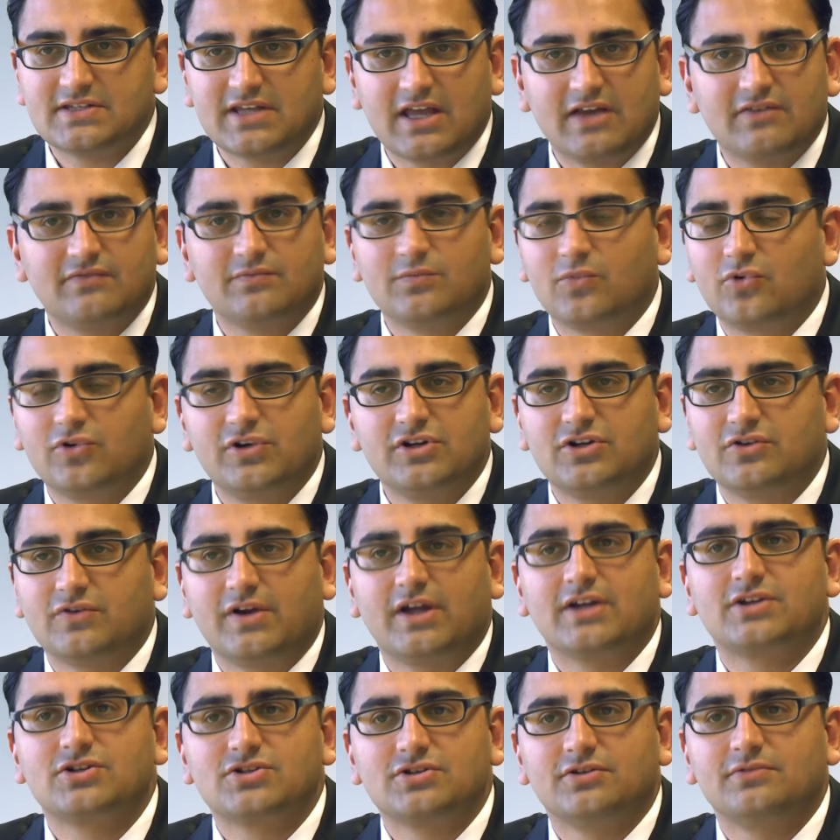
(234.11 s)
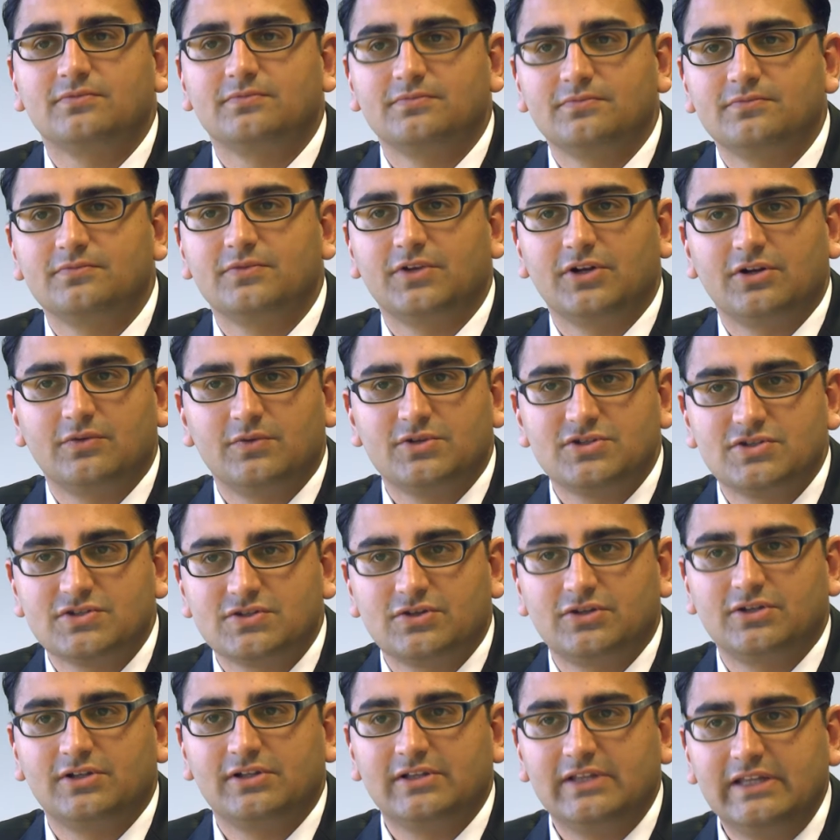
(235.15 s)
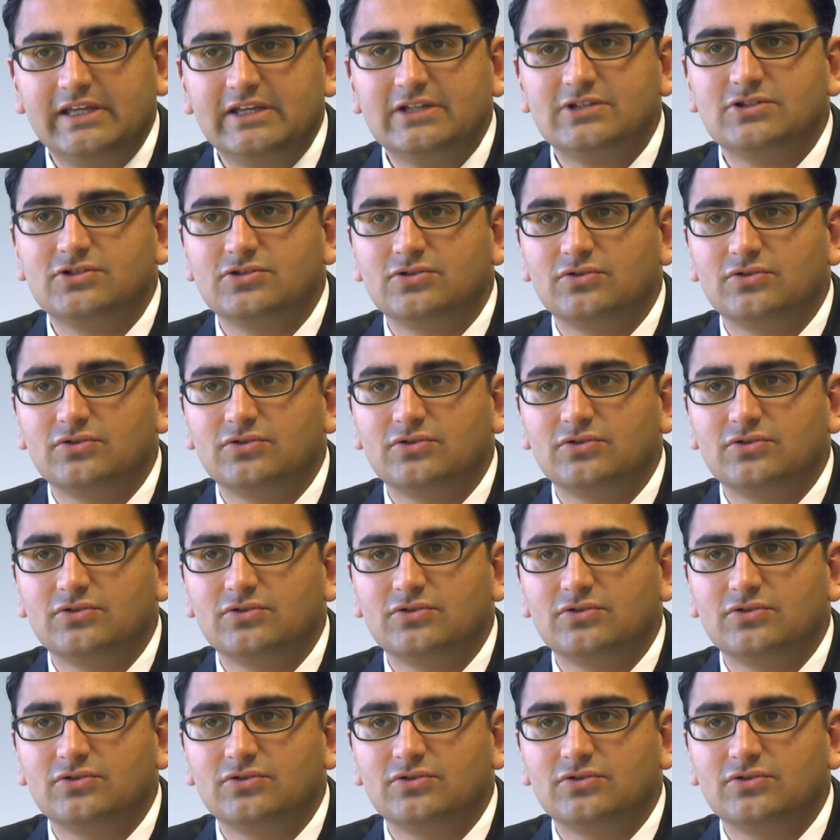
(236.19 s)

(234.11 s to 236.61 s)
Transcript: just have more interaction, you know, which is going to lead